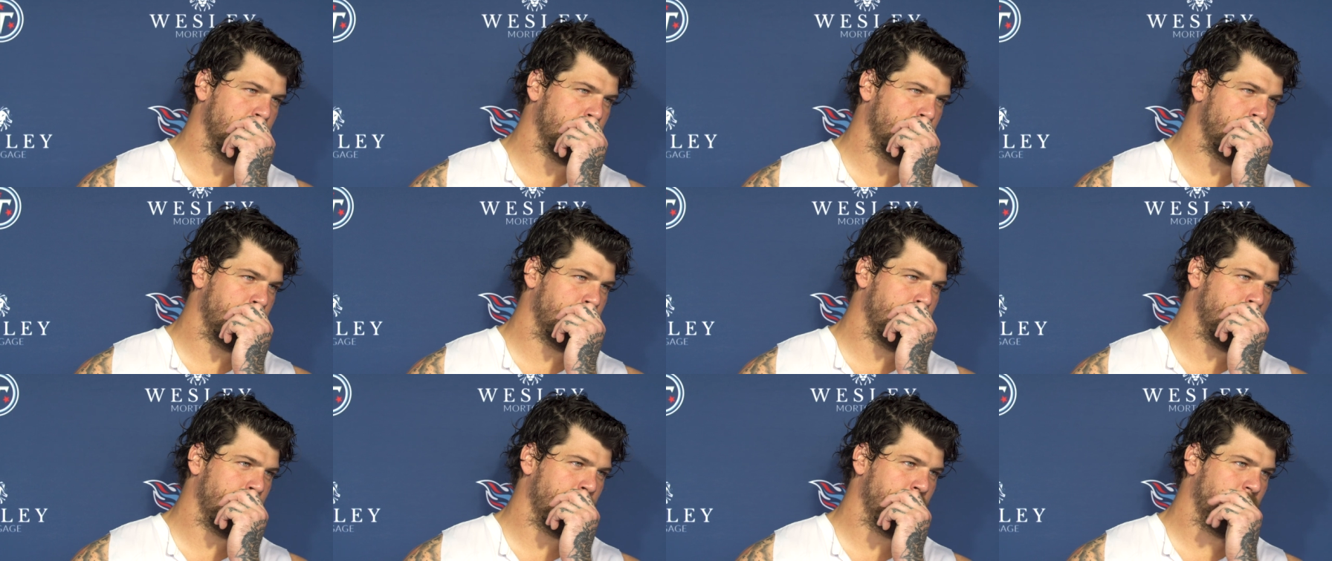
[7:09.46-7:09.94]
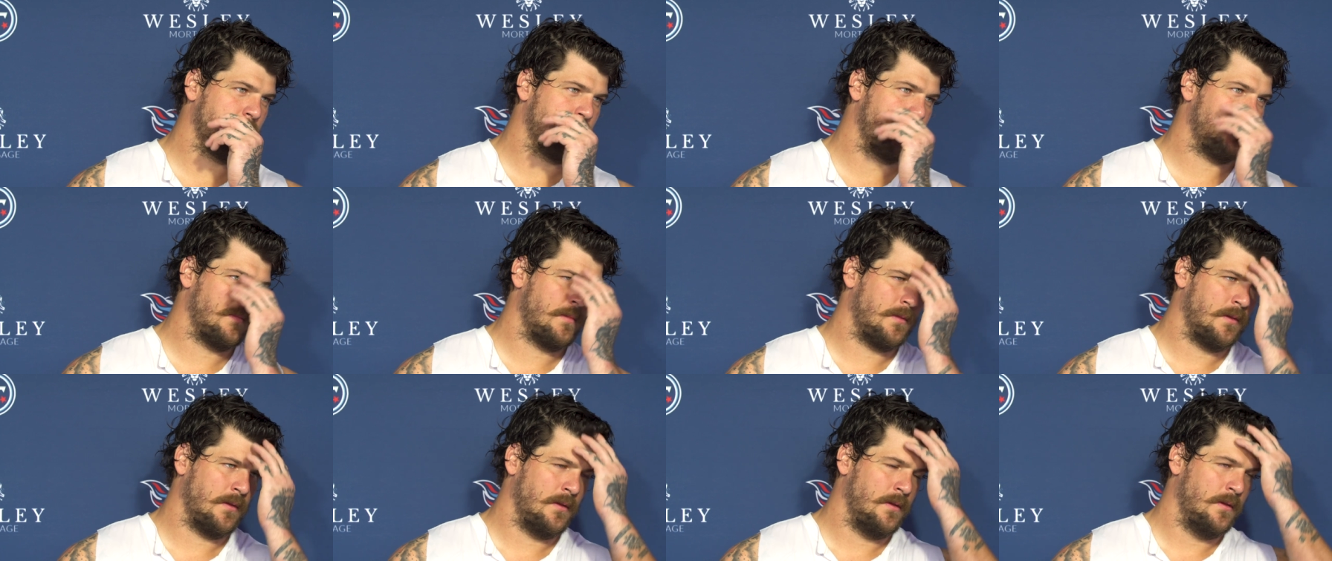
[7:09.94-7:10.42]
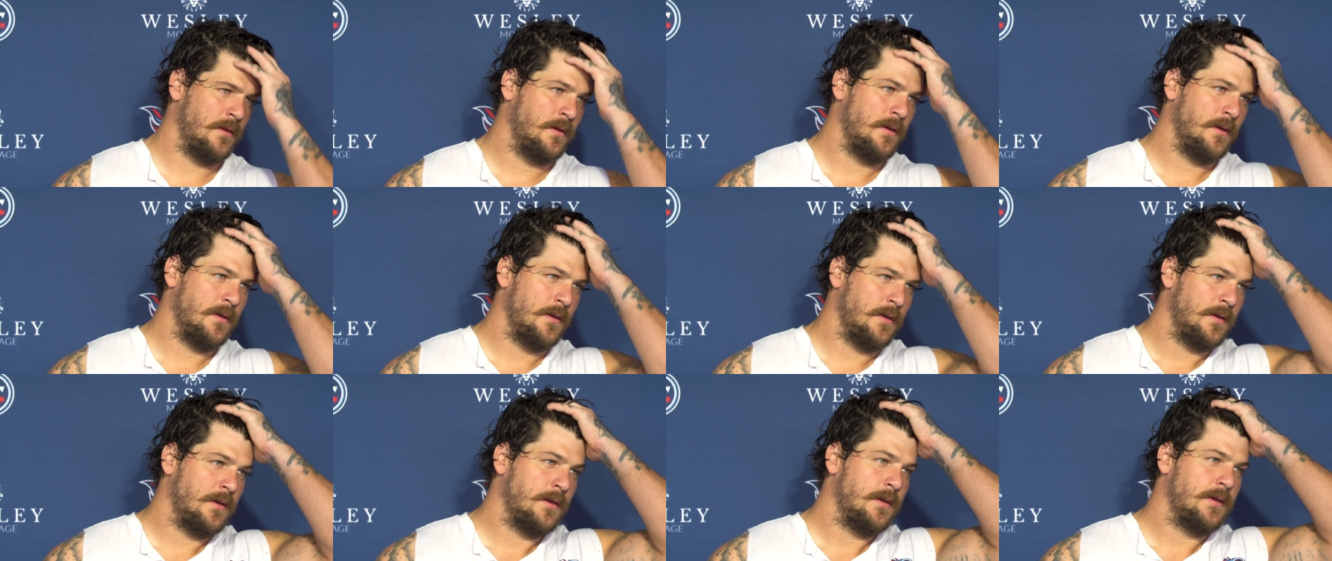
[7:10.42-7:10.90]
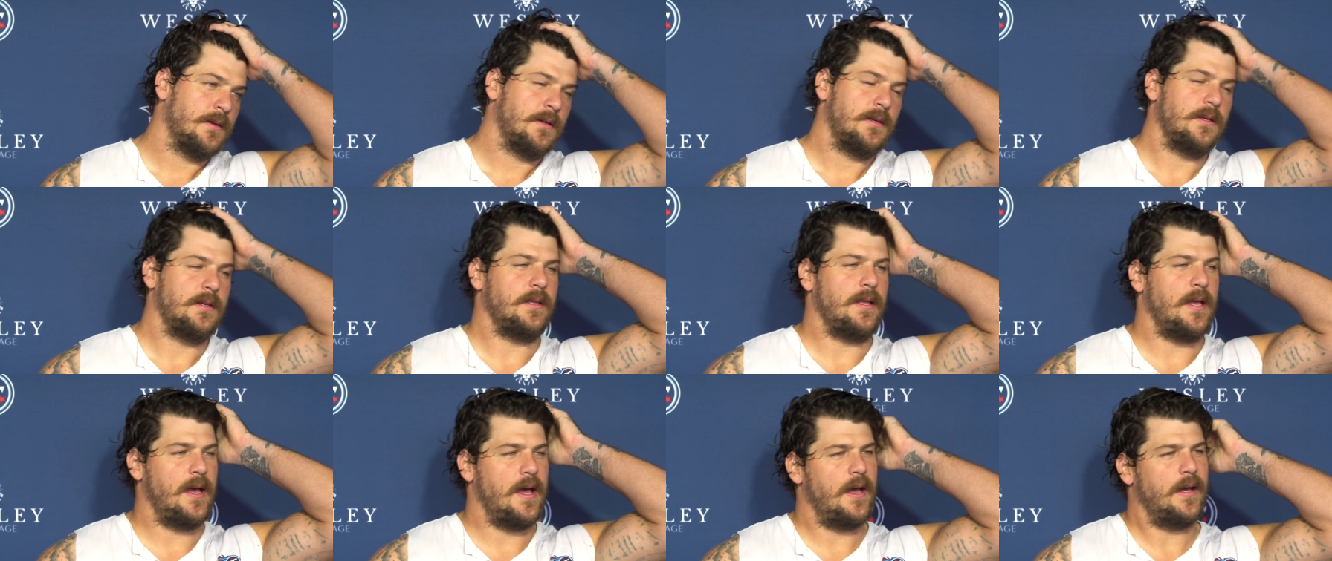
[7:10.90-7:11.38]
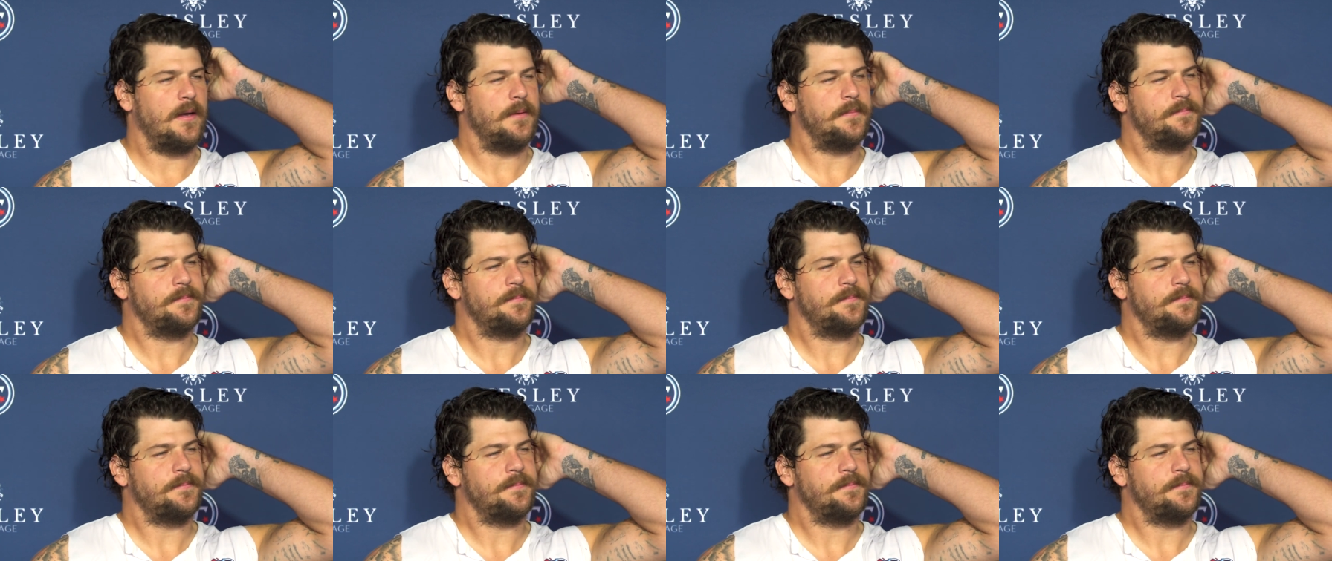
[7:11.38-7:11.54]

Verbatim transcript: even during games when guys are getting injured. Yeah.